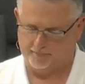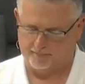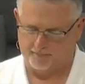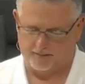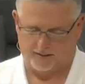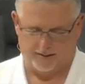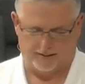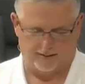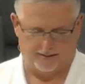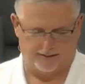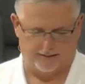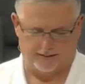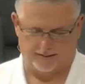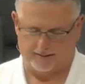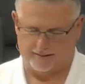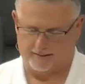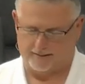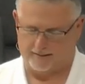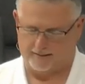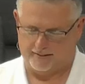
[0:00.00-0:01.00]

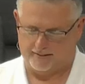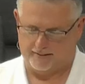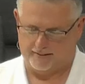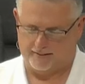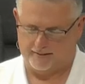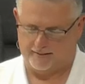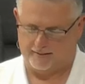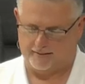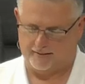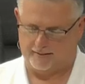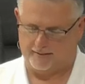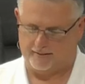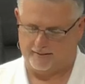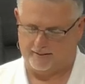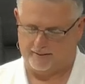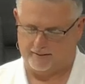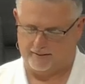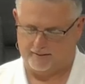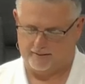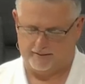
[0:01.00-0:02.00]

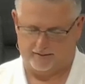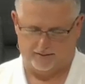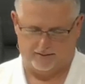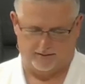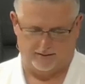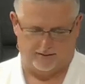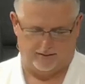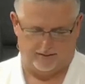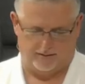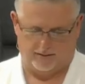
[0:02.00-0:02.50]
No one is speaking in this clip.